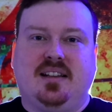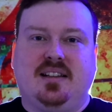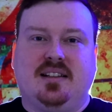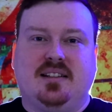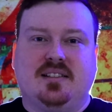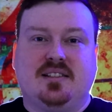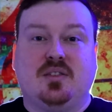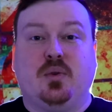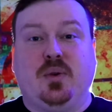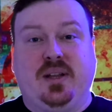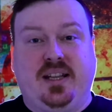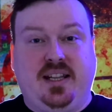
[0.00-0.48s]

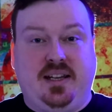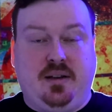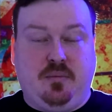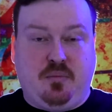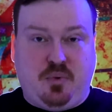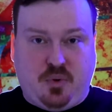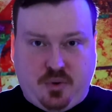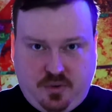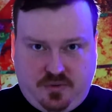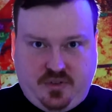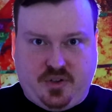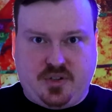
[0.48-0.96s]
so we can
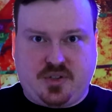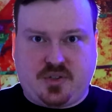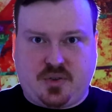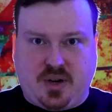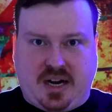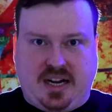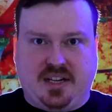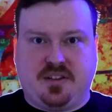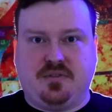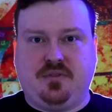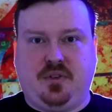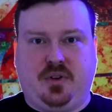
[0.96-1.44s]
improve your
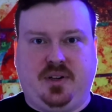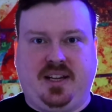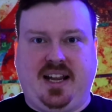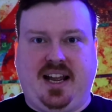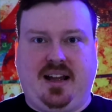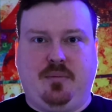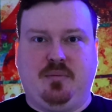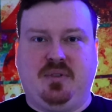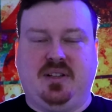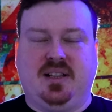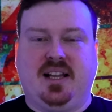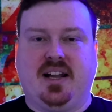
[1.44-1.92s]
scratch
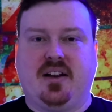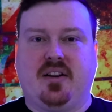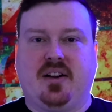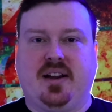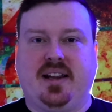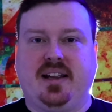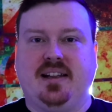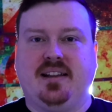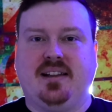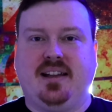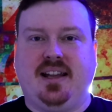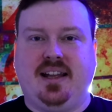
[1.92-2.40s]
vocabulary
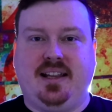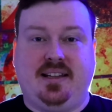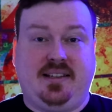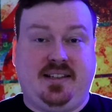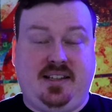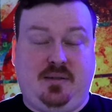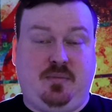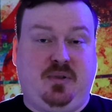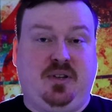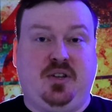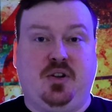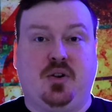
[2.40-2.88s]
and
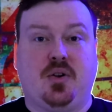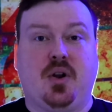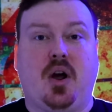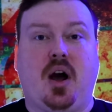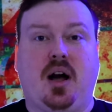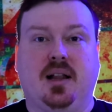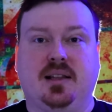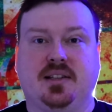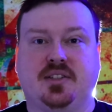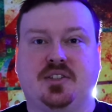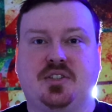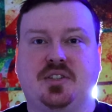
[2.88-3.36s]
deepen your
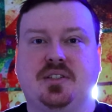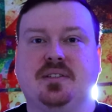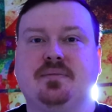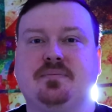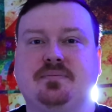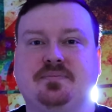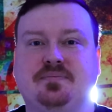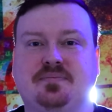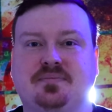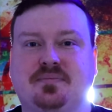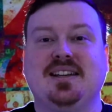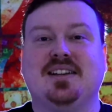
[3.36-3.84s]
knowledge.
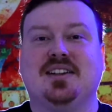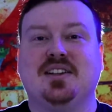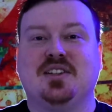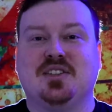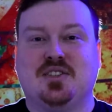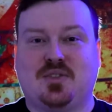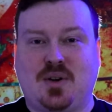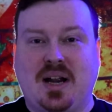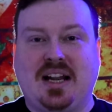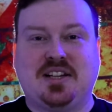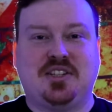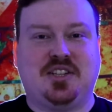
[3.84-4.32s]

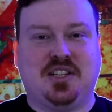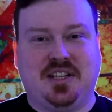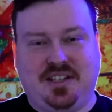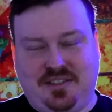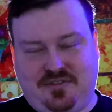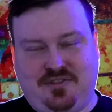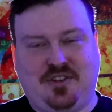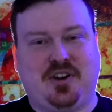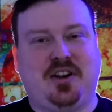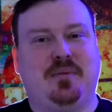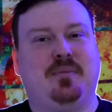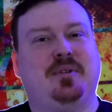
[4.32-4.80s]
Scratching
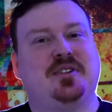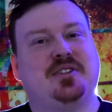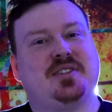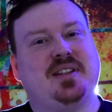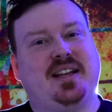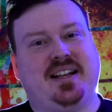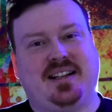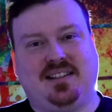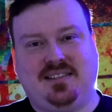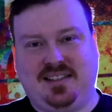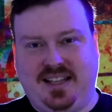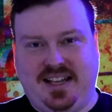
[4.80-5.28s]
is very much
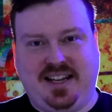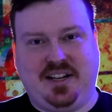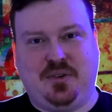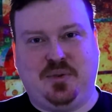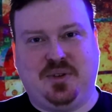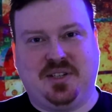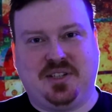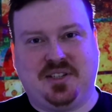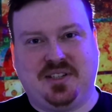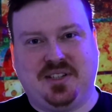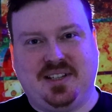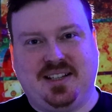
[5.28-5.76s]
like a
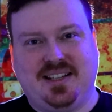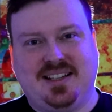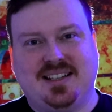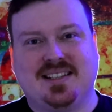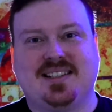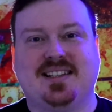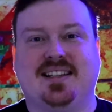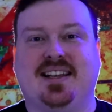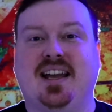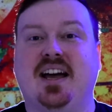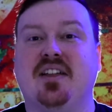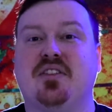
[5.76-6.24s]
language.
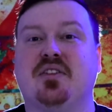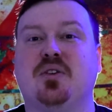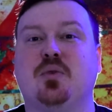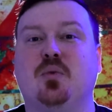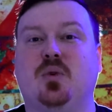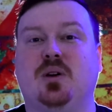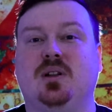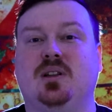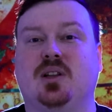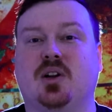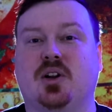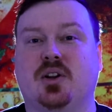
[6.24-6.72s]
Together
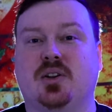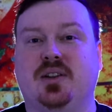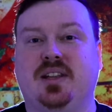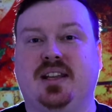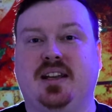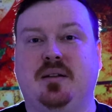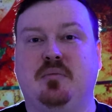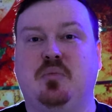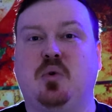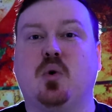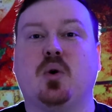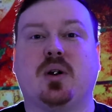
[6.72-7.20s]
we'll learn
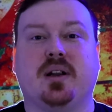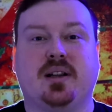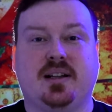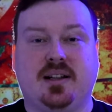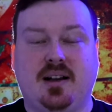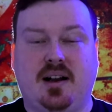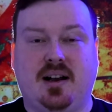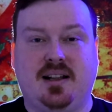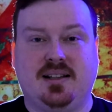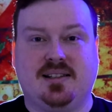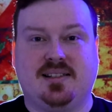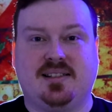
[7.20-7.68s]
the
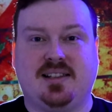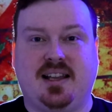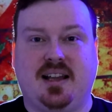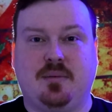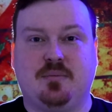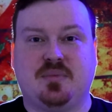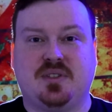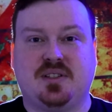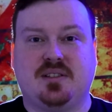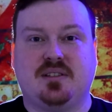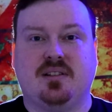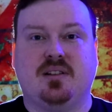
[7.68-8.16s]
important
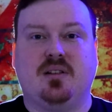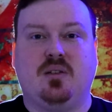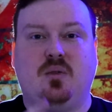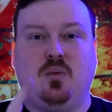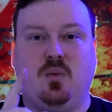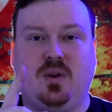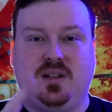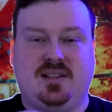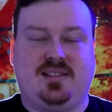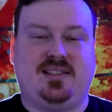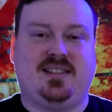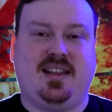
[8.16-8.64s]
concepts
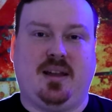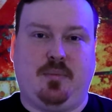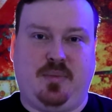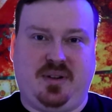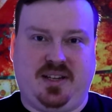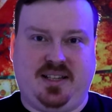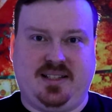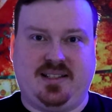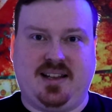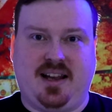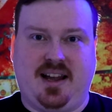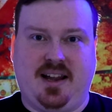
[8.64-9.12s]
one step
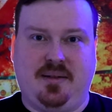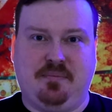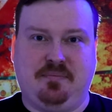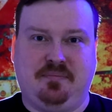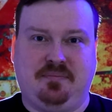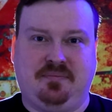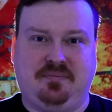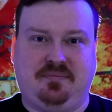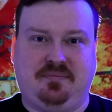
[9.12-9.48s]
at a time.